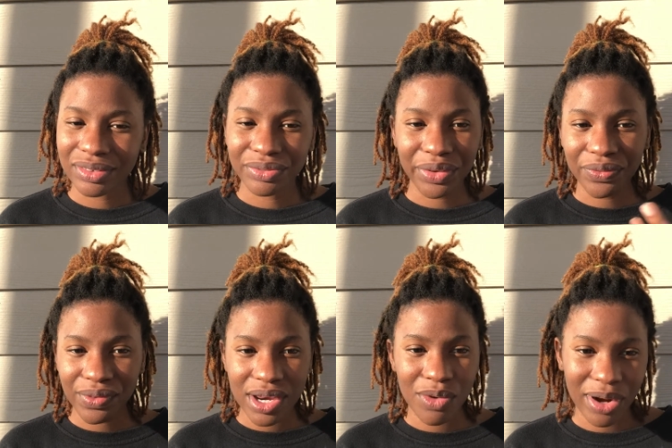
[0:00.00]
for
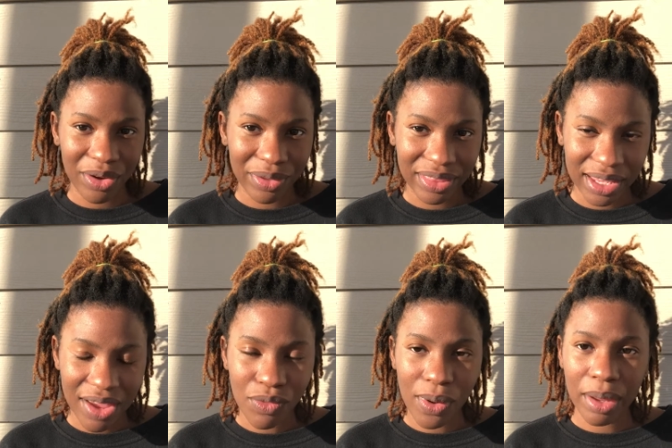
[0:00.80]
free when I won the
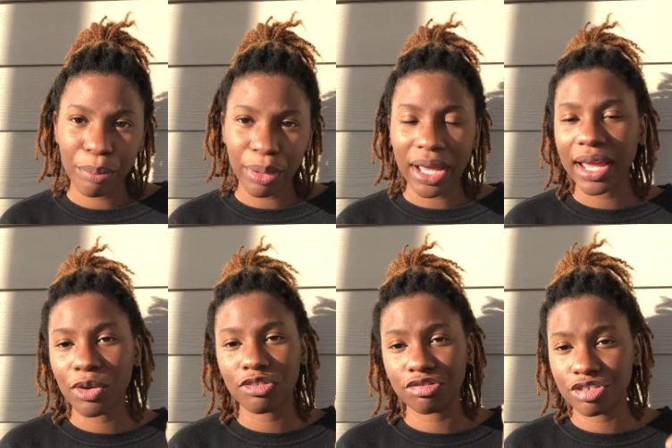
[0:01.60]
giveaway, but it
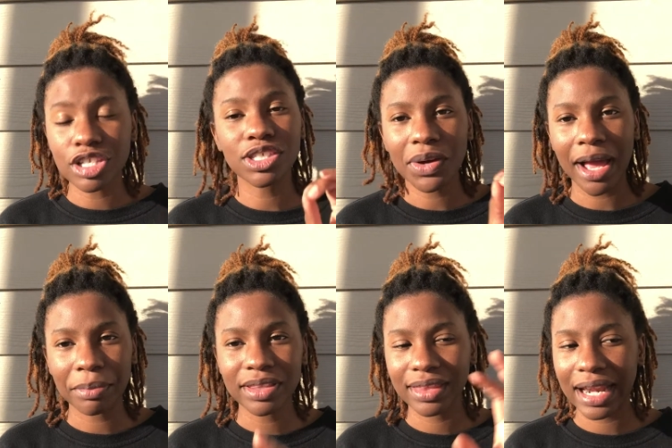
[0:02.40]
just so
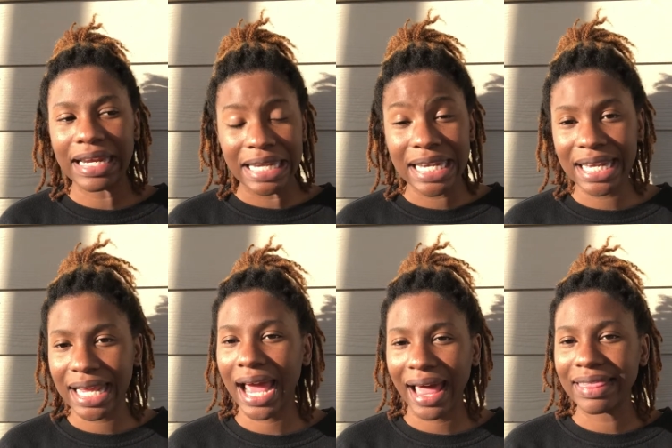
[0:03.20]
happened that I needed it
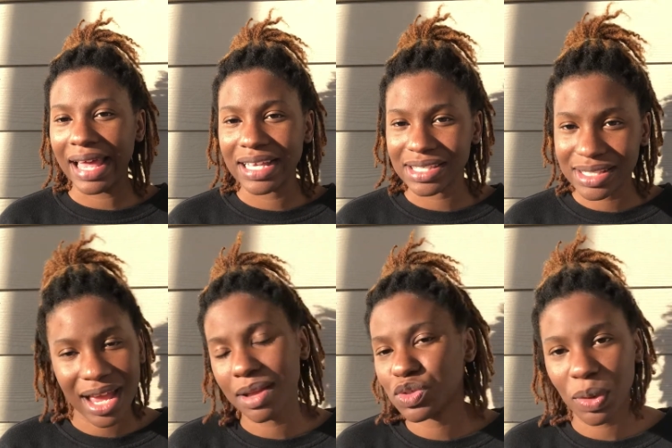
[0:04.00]
at that
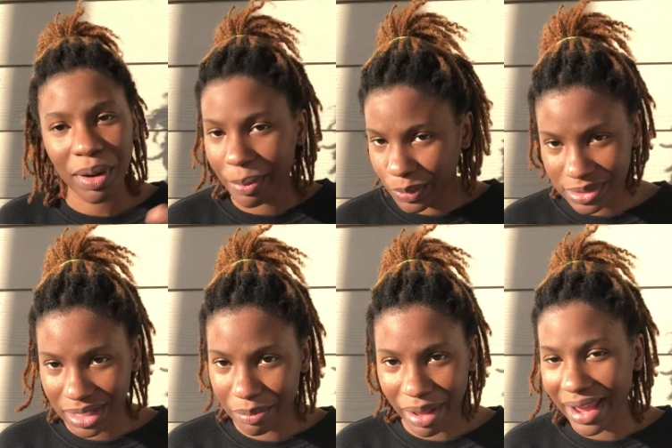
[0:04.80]
time, so I probably was gonna
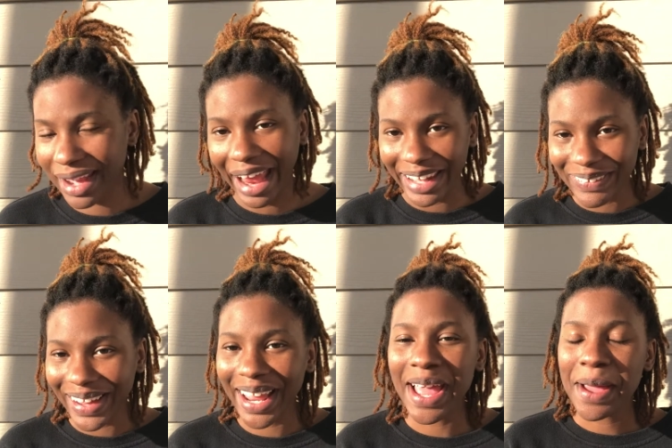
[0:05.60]
buy it
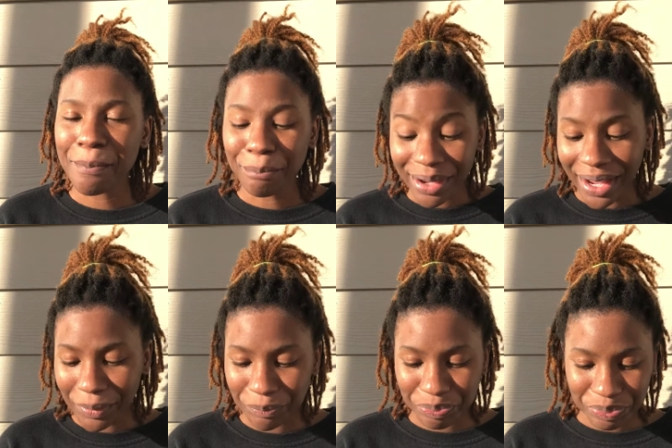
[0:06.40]
anyway. But
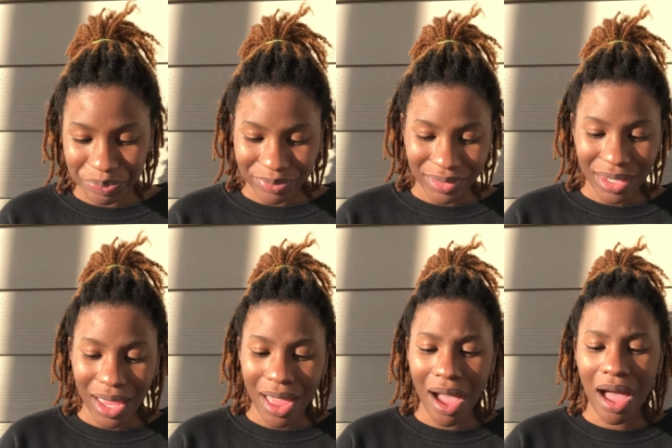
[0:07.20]

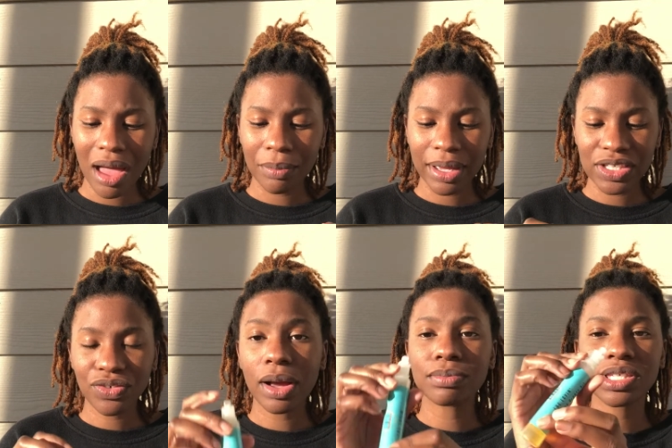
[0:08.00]
it's
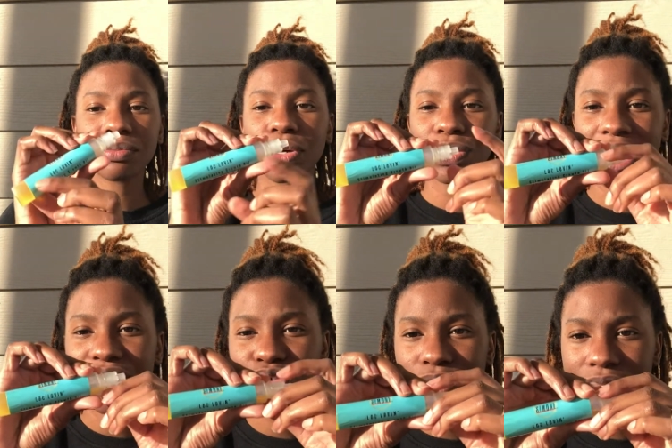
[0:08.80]
from Simone
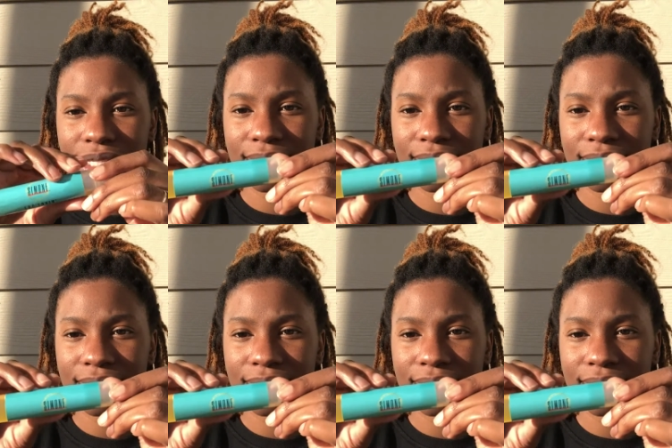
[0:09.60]
Naturals.